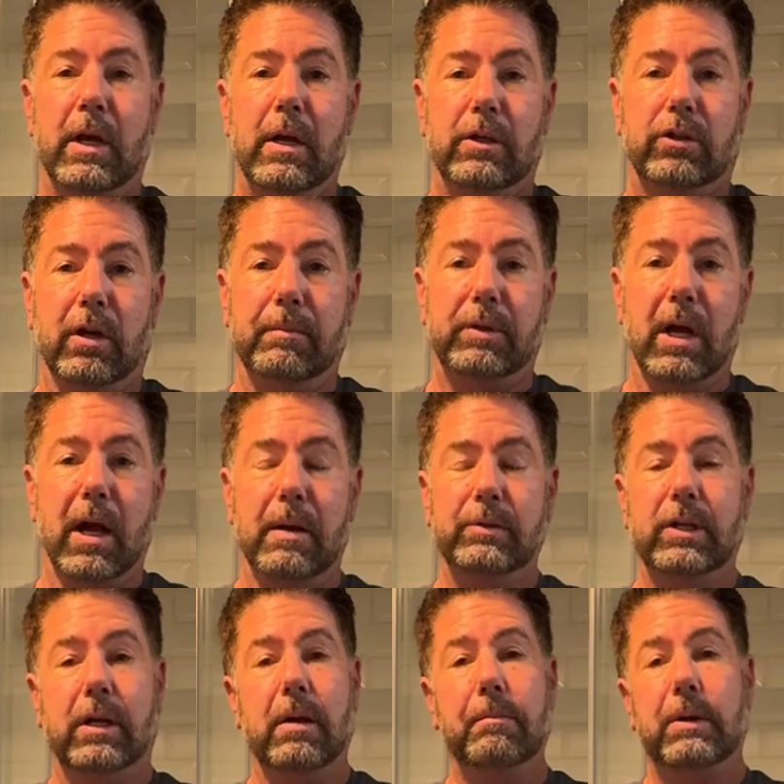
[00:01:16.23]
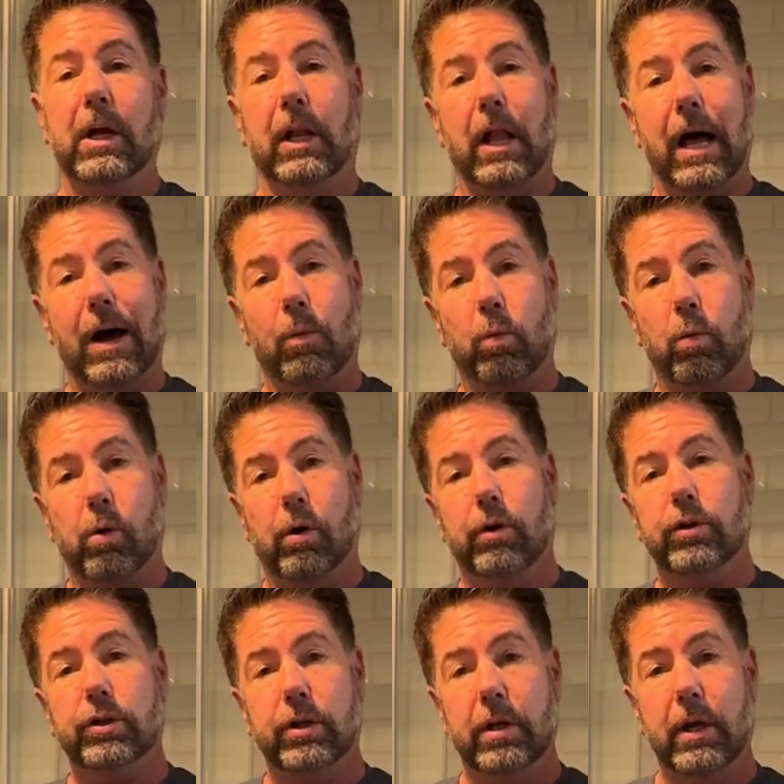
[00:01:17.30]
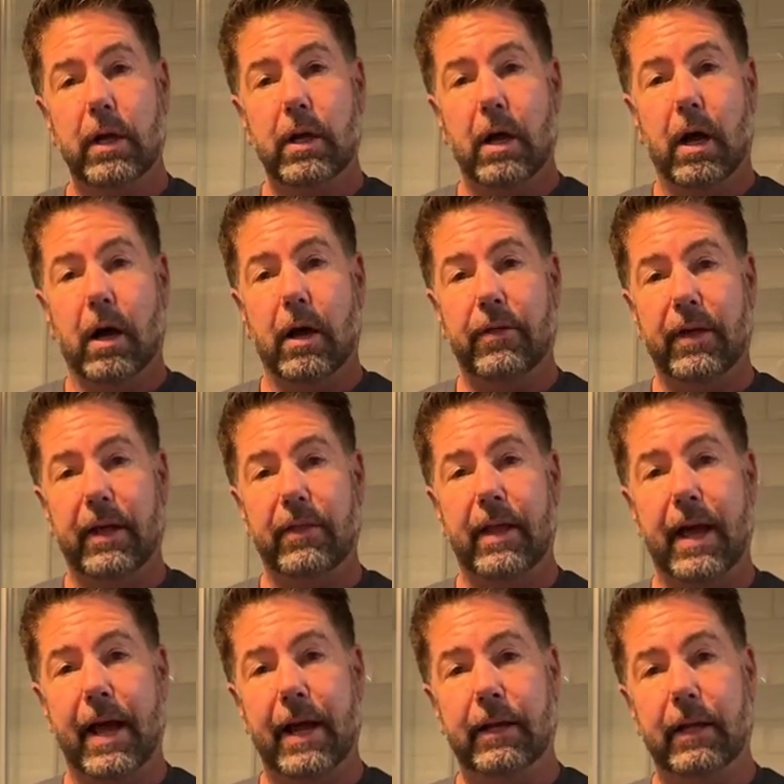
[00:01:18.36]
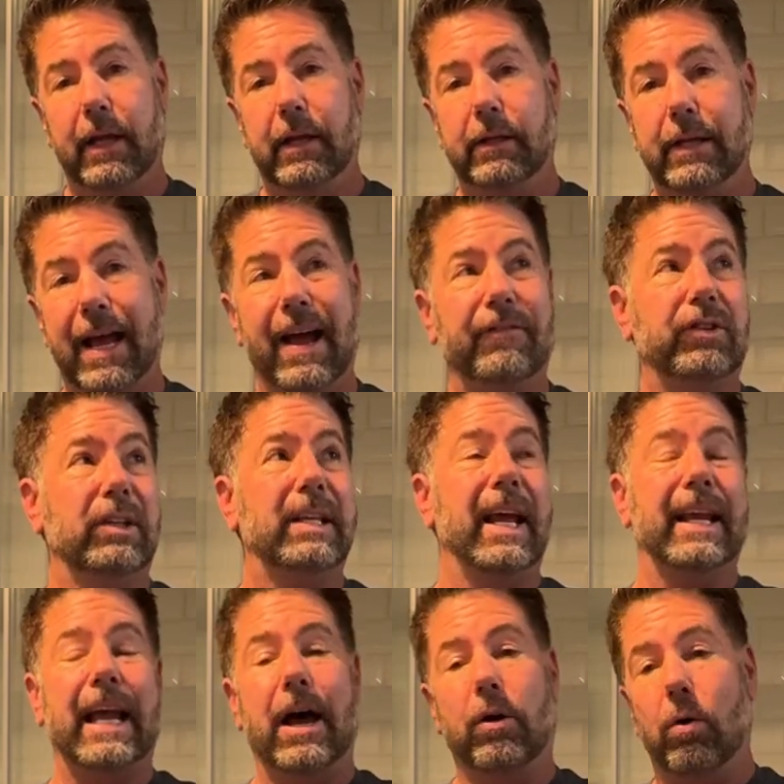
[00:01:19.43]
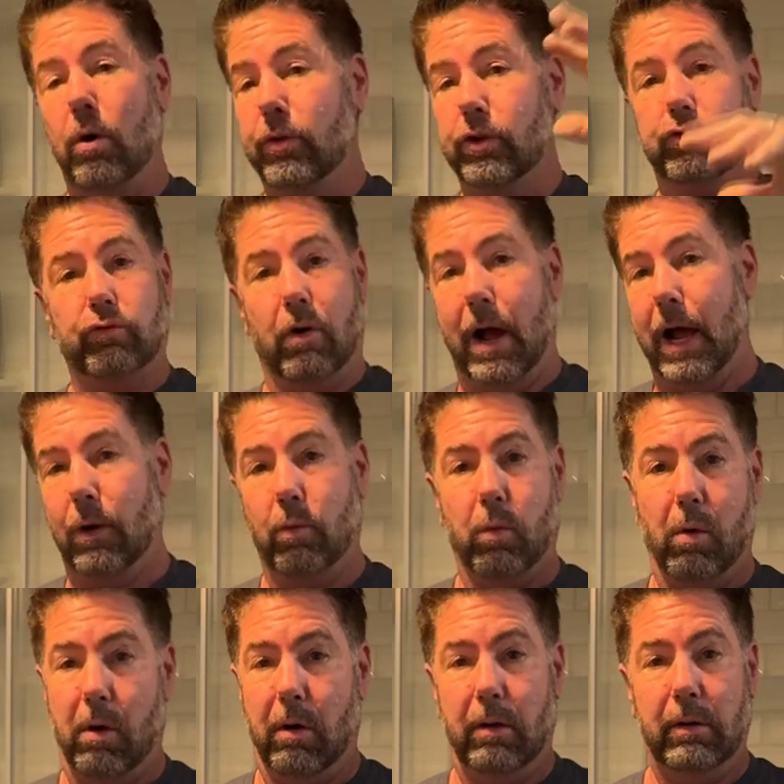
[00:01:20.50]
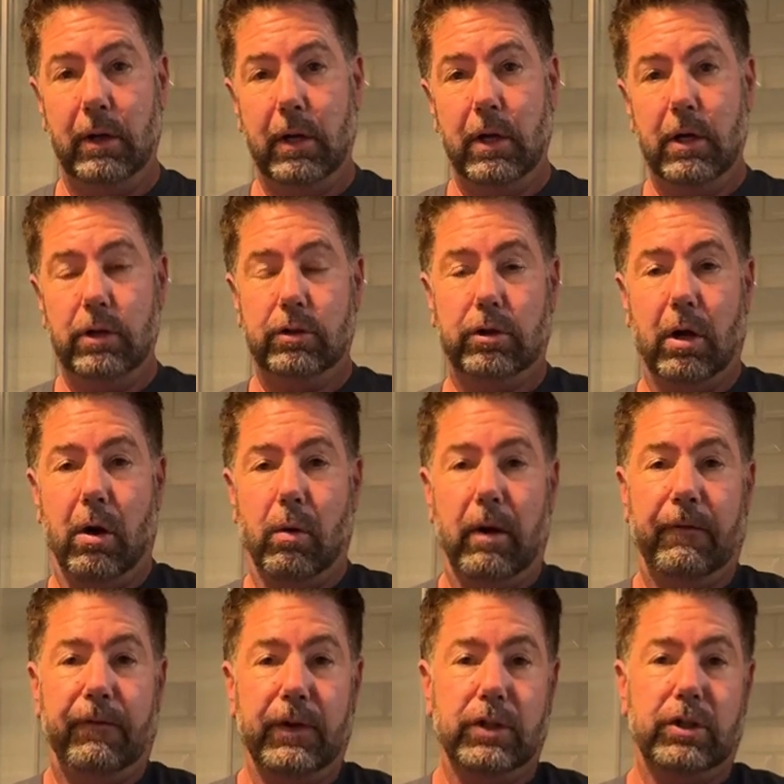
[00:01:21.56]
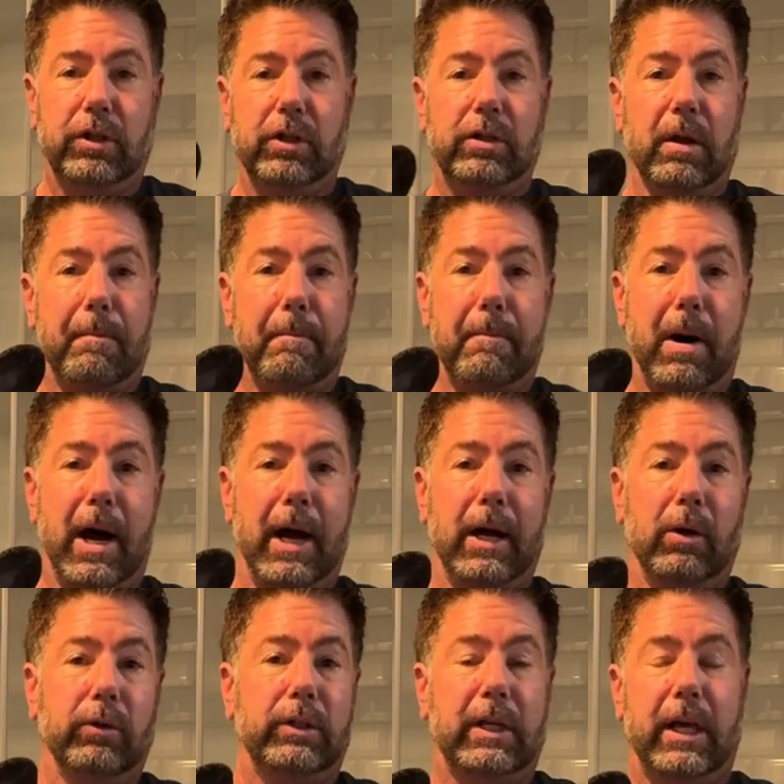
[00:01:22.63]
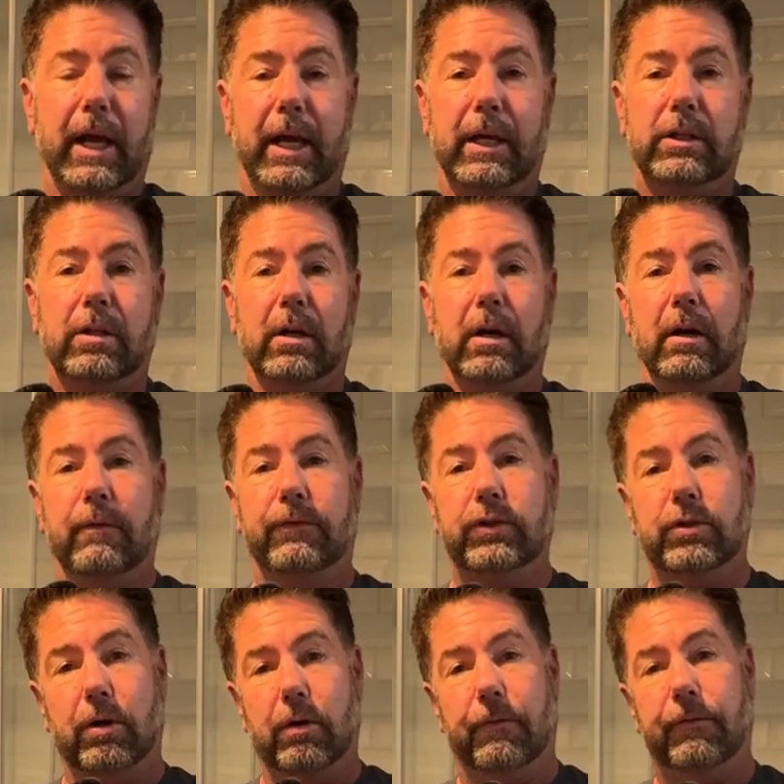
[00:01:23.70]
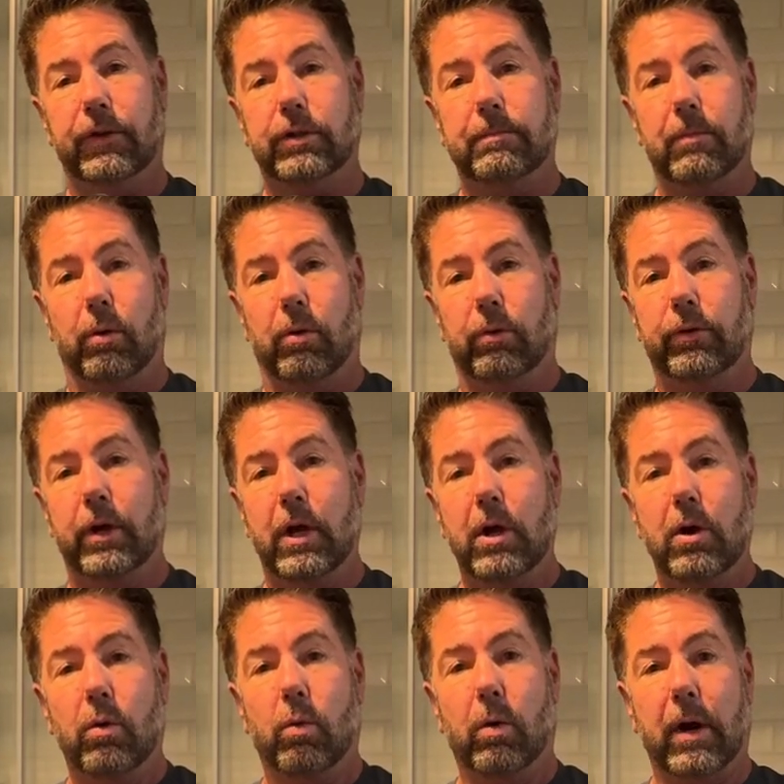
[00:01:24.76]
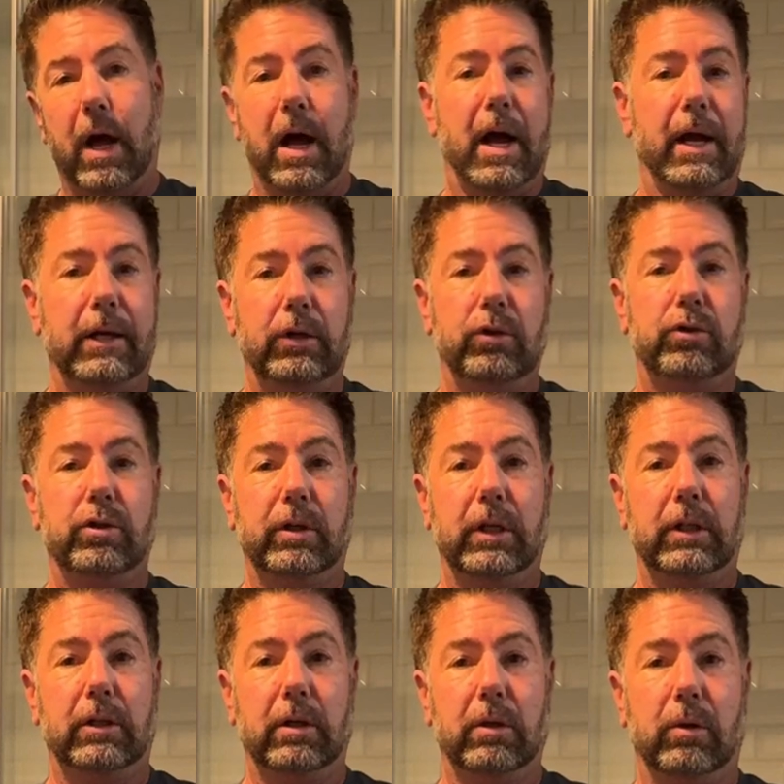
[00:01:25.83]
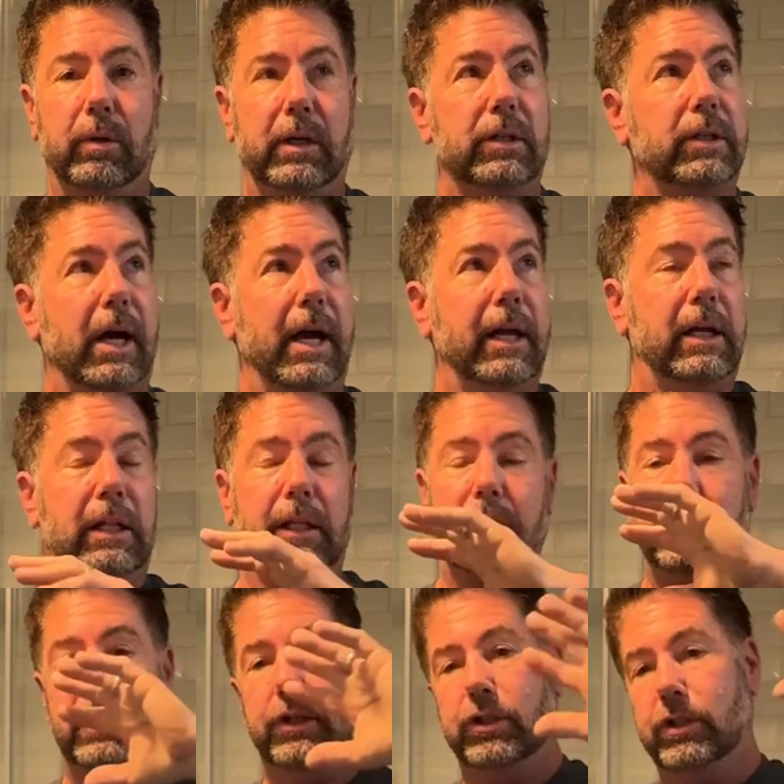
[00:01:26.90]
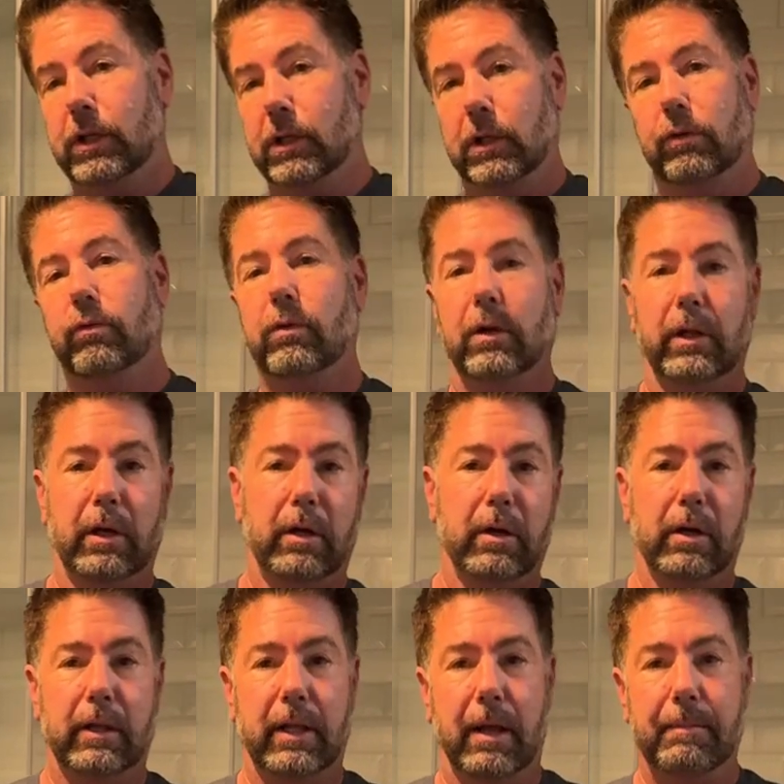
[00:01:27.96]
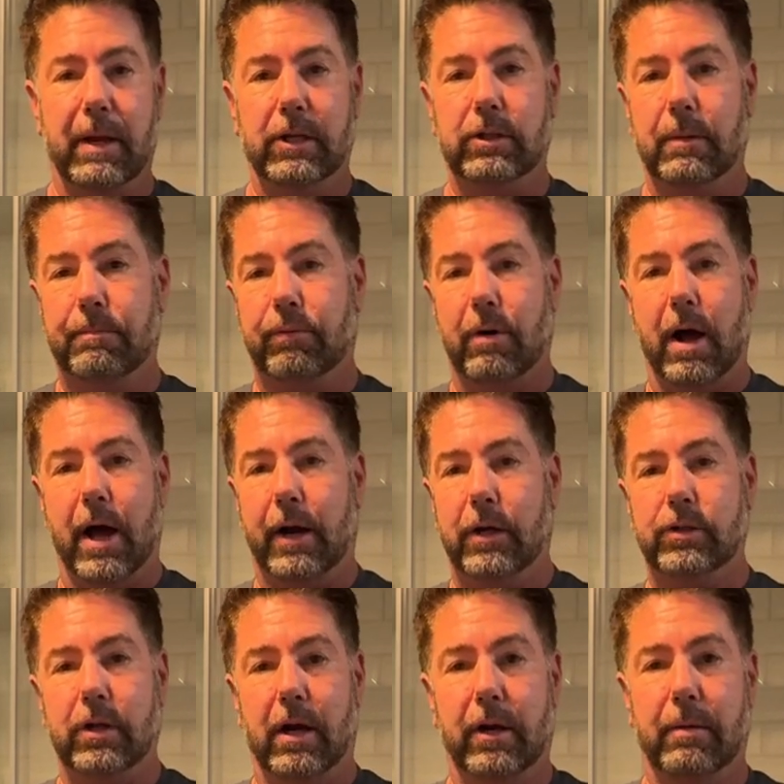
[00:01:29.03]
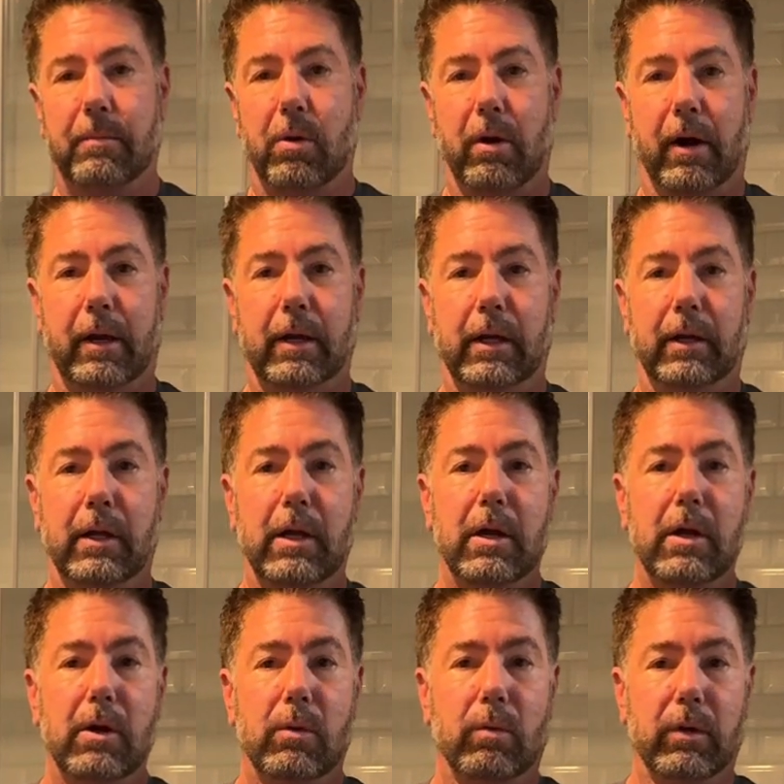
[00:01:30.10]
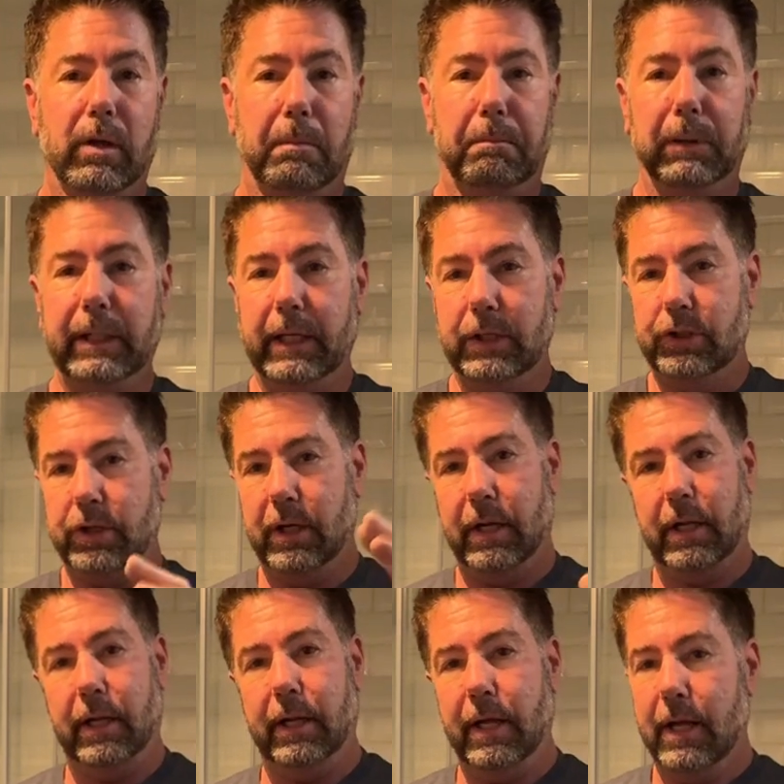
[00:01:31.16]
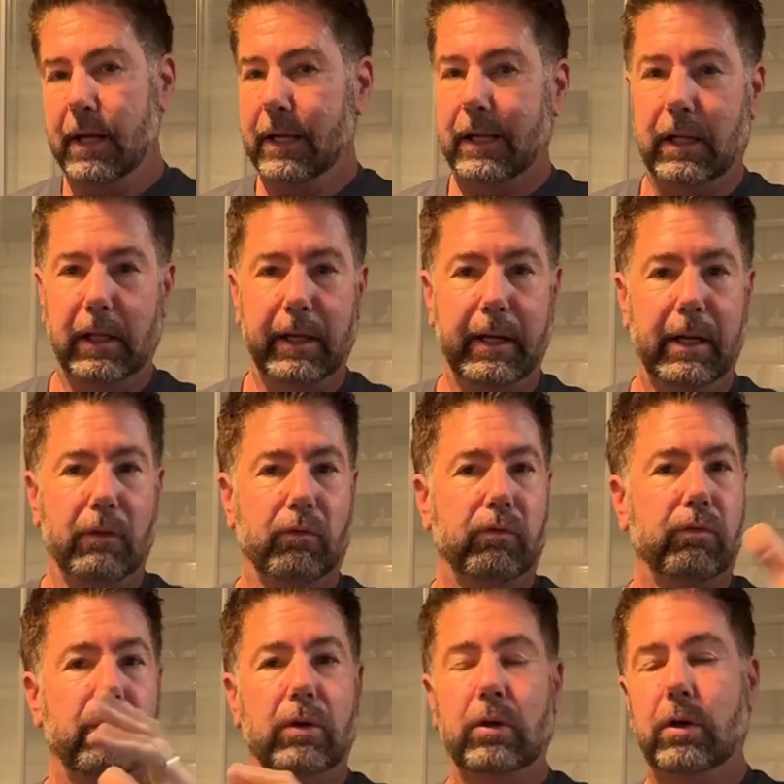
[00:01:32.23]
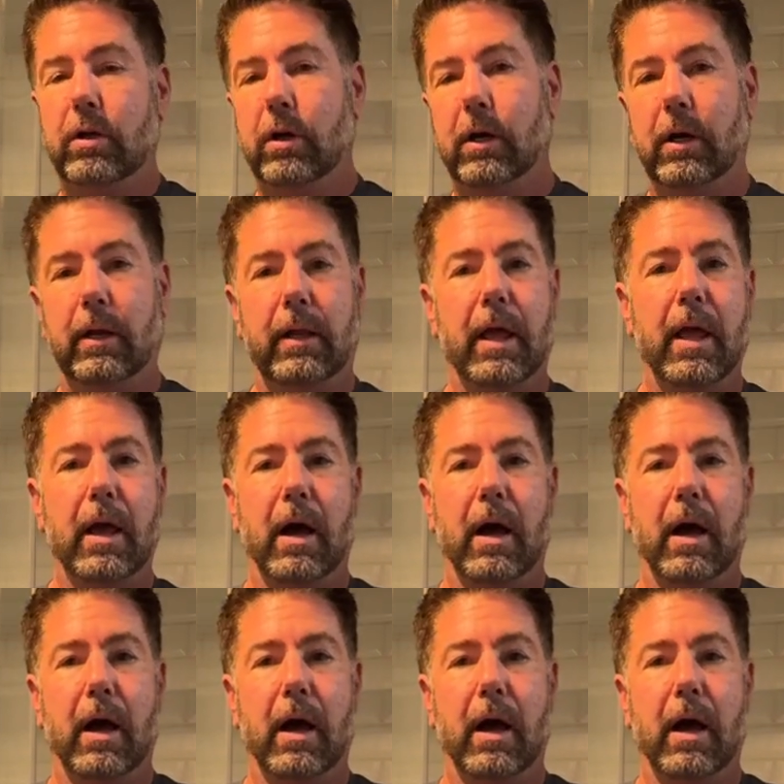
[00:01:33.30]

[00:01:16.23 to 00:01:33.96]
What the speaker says: Sometimes it can be a lot worse than that, and you have to take out all the drywall. So if it's just a mild case of surface mold, what I usually do is I clean the ceiling really good. They make some products on the market with a bleach in it, clean it real good.